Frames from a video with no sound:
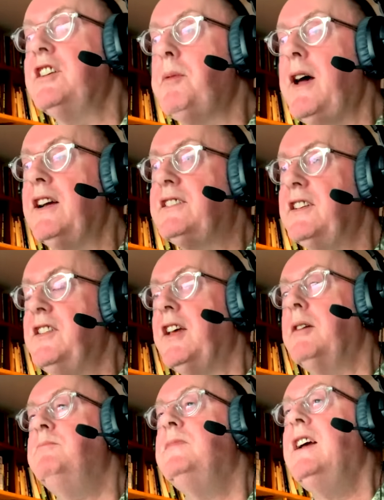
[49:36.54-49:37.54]
about in
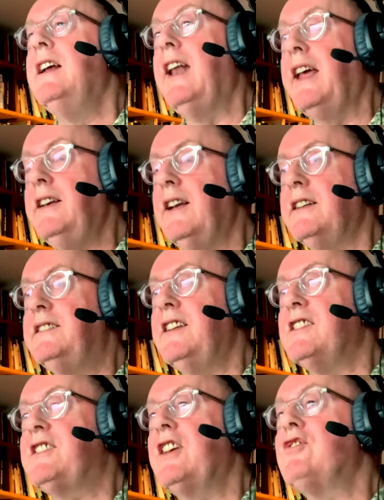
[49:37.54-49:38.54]
the late
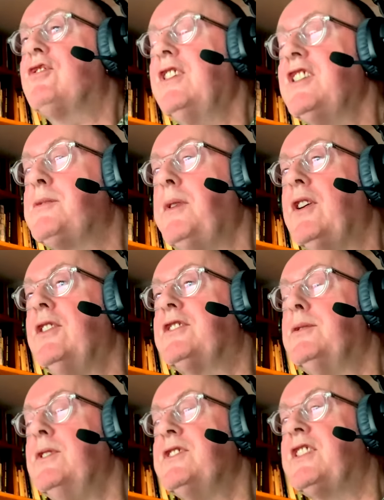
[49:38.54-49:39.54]
19th century, as we got
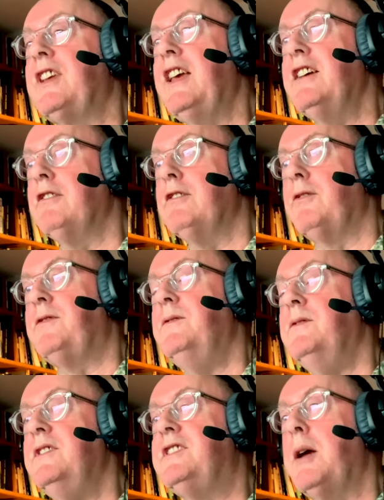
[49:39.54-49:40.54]
towards the era of
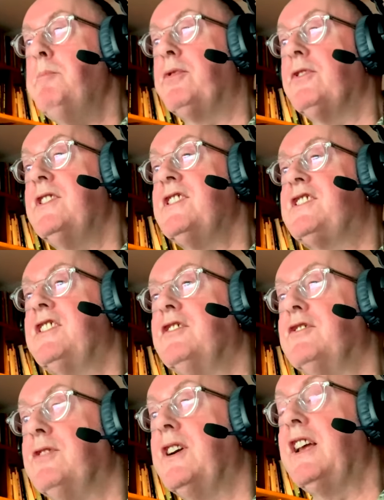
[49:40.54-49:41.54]
temperance
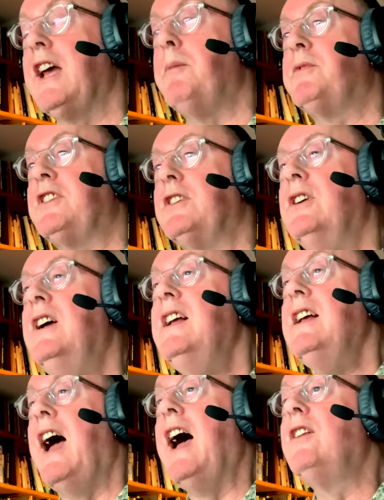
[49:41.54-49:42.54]
and running up to
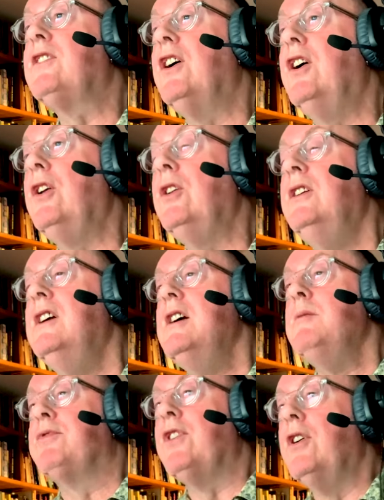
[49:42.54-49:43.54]
alcohol
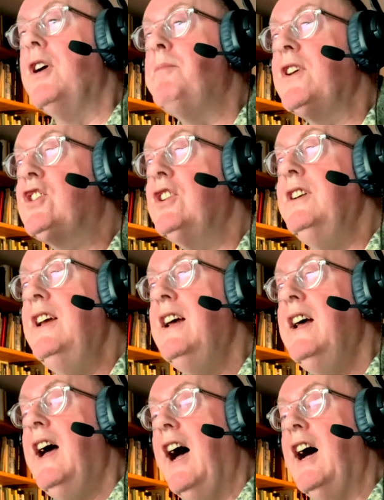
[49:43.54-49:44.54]
prohibition.
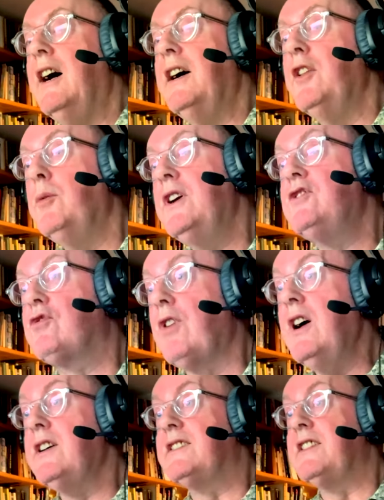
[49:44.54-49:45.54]
And the word
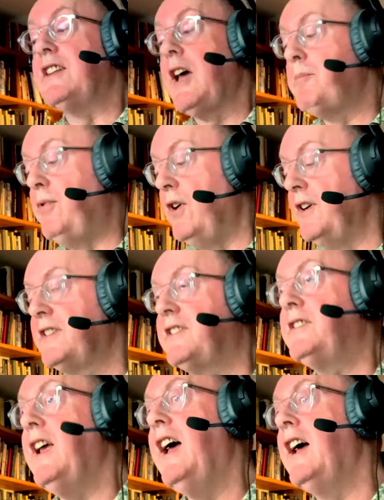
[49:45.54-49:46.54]
drugs at that point